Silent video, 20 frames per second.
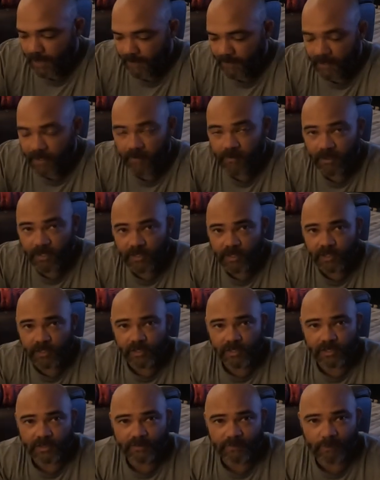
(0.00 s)
And then this
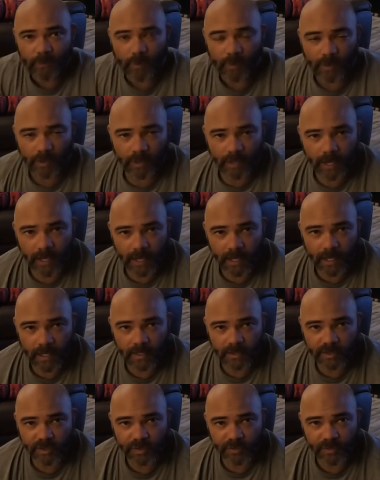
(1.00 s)
is for
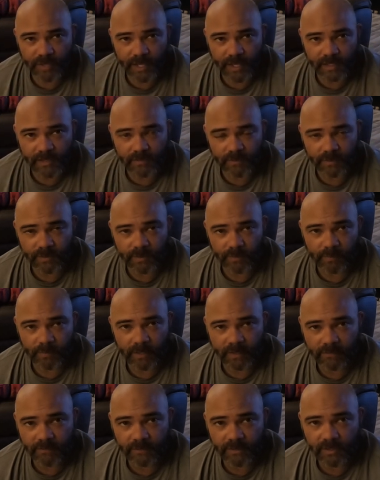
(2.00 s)
2 days worth of
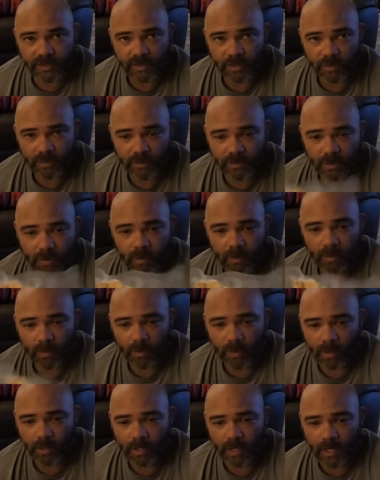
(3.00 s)
breakfast,
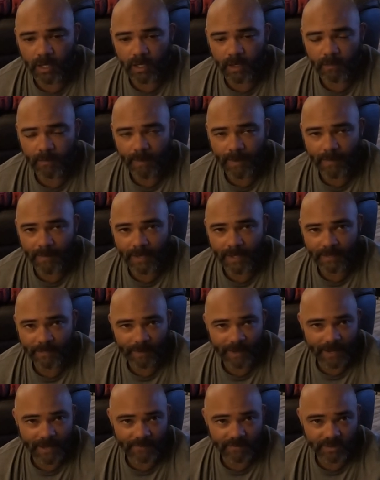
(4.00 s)
or maybe I
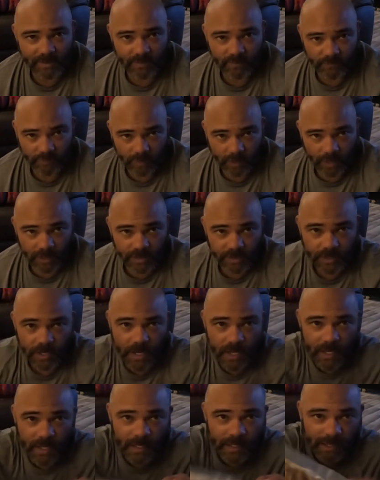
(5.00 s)
might have some for lunch.
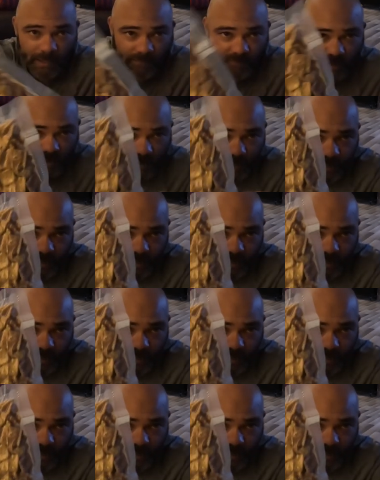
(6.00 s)
And I've just